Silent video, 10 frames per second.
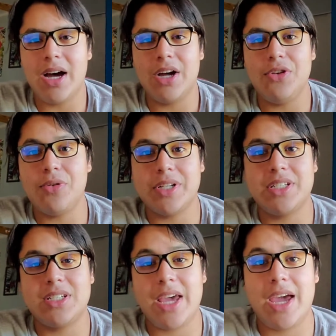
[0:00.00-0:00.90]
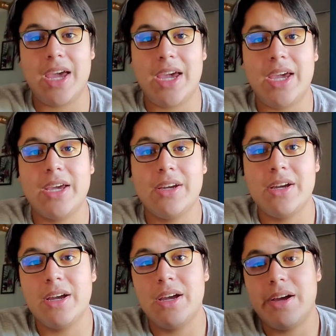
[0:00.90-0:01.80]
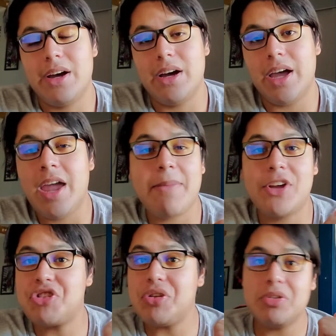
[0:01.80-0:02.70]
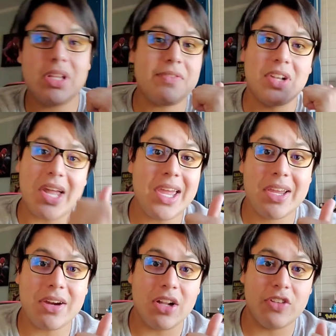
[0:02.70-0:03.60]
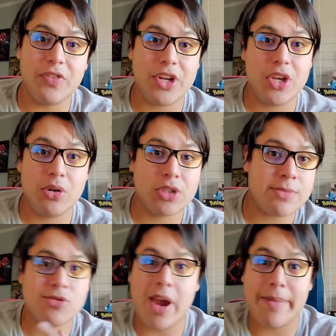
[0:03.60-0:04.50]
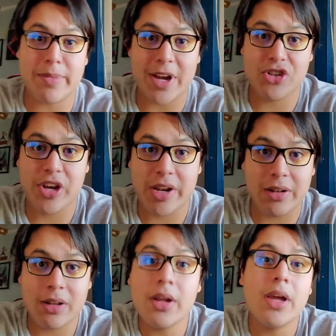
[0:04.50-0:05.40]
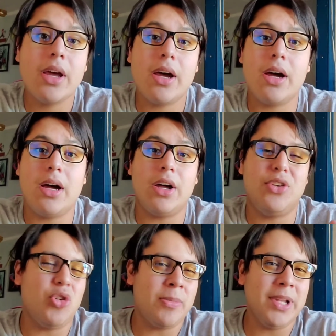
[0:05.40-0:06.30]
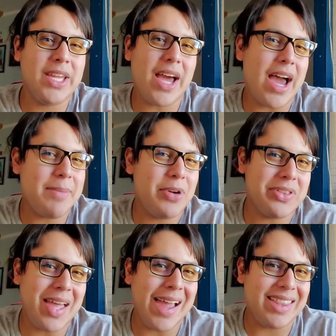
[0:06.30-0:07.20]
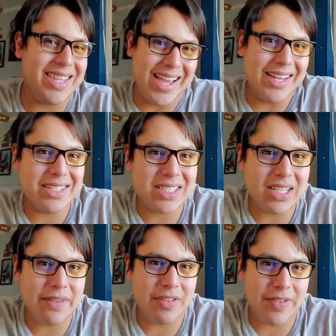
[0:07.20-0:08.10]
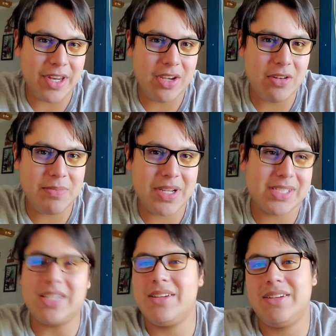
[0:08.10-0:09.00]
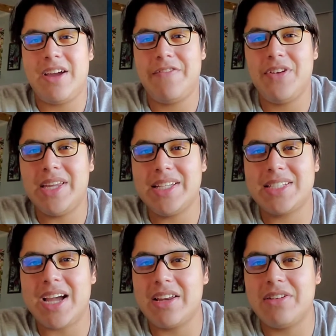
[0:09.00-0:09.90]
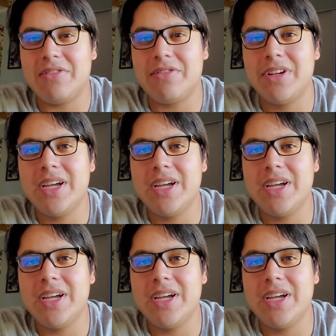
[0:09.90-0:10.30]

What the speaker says: You could say, hey, make sure you leave a like on the video, subscribe to my channel. Normally, I put that at the end of the video because I feel like it's kind of